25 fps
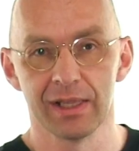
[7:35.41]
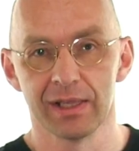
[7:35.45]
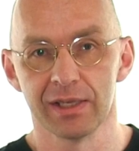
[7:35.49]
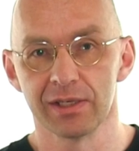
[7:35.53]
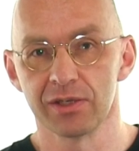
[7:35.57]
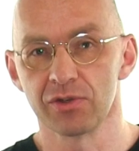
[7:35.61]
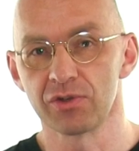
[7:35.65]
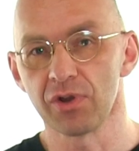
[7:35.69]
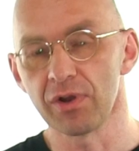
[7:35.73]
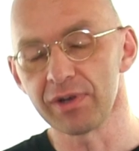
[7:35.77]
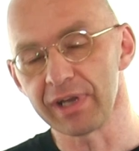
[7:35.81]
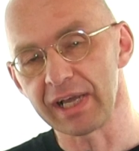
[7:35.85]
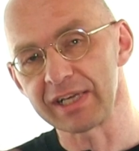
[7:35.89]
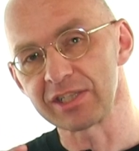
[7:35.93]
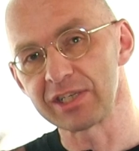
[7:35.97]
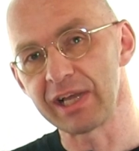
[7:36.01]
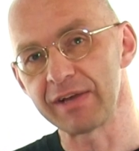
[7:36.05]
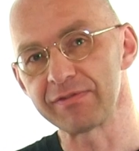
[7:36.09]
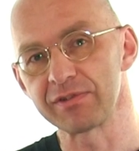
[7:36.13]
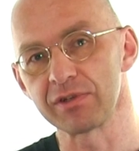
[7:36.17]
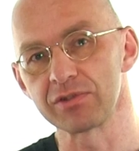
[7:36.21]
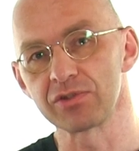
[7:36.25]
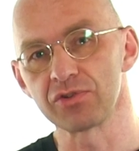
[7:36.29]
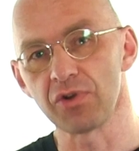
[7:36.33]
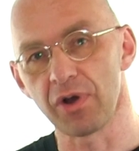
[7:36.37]
you don't actually
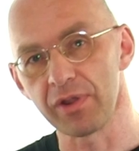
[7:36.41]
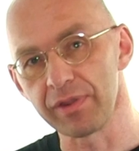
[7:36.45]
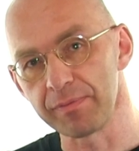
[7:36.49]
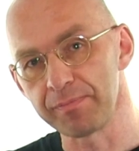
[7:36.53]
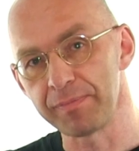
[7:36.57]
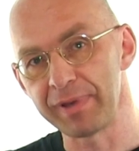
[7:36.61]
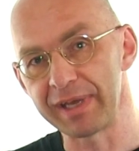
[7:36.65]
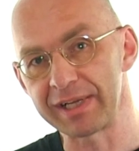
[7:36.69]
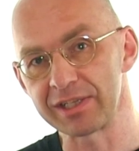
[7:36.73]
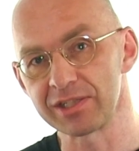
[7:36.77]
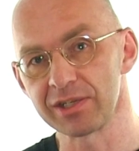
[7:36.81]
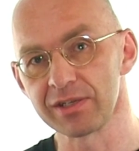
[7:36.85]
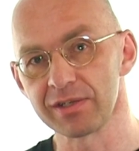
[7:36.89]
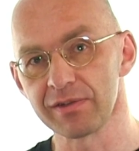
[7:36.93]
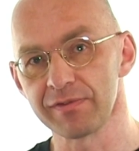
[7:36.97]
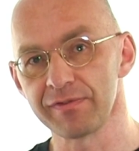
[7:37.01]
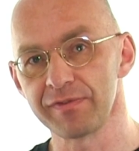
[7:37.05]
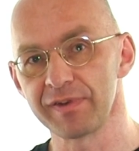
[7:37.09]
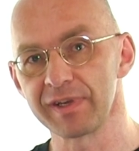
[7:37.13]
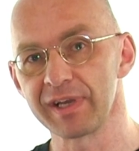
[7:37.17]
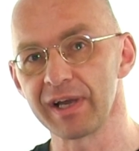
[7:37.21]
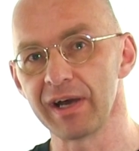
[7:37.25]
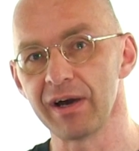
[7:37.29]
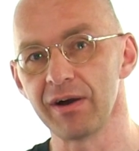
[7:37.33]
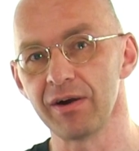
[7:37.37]
have to draw the picture to
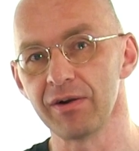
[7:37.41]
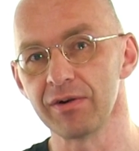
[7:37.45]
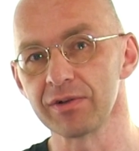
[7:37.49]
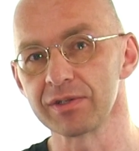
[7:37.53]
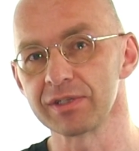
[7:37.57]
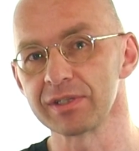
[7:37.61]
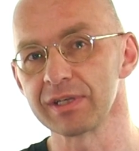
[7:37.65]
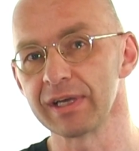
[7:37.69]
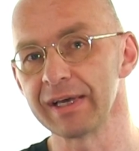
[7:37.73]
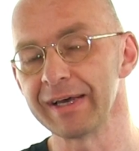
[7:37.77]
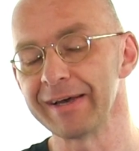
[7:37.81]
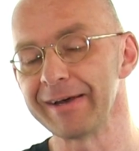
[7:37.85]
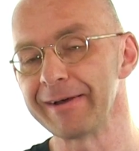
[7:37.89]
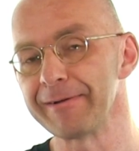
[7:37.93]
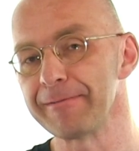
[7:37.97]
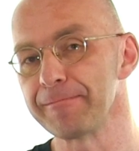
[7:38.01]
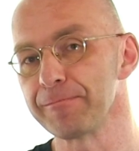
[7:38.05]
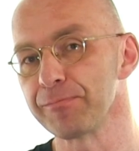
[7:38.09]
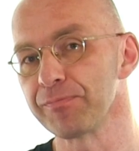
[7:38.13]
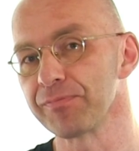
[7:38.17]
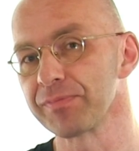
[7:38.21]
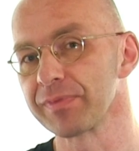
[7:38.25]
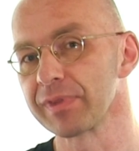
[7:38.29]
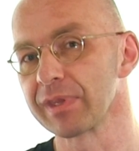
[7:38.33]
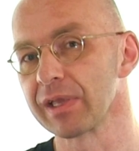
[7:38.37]
figure out
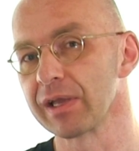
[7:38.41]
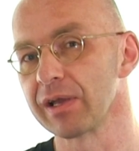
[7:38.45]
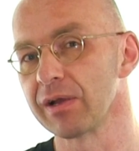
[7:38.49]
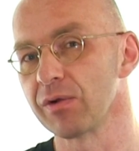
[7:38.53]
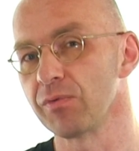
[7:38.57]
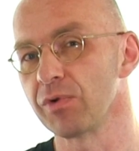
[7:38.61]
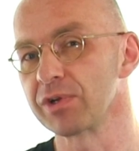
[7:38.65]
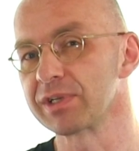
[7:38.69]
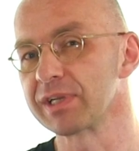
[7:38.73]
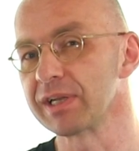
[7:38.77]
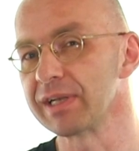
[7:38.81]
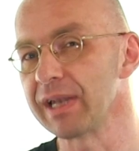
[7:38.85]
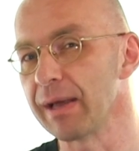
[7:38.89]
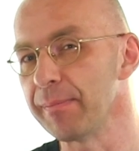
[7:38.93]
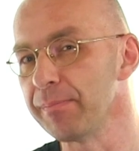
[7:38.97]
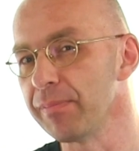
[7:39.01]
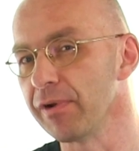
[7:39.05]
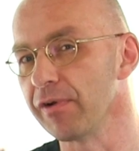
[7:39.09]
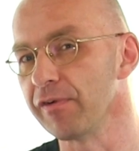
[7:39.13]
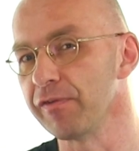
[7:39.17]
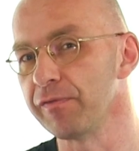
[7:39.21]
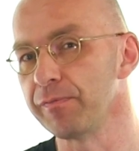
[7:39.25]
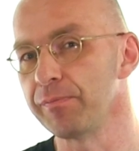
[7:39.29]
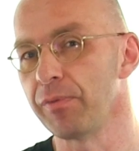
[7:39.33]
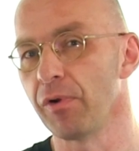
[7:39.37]
um, what the number
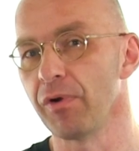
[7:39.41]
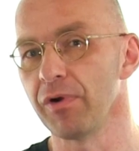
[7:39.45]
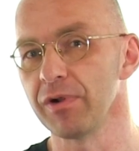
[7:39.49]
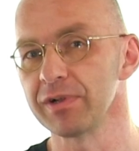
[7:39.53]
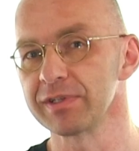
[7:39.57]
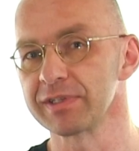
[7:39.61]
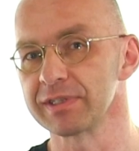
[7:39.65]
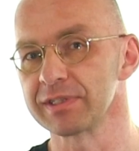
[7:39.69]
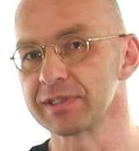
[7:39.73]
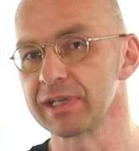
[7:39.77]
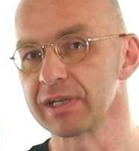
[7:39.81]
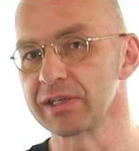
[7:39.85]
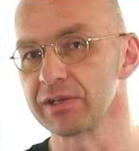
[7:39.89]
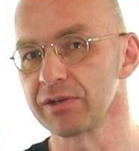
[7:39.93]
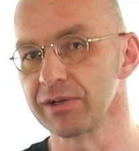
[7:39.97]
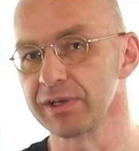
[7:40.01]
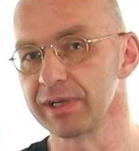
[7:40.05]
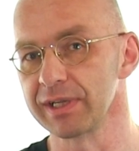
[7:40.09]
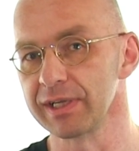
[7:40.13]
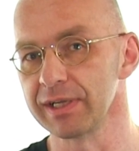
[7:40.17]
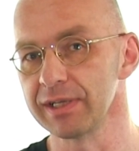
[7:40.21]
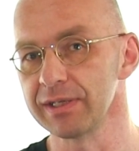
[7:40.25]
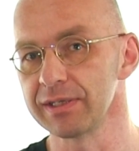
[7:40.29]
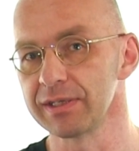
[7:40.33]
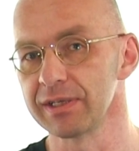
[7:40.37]
of balls is that you'll
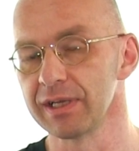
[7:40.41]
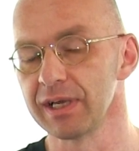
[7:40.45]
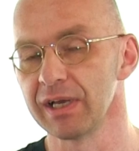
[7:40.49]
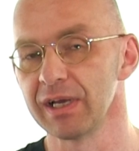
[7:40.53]
need.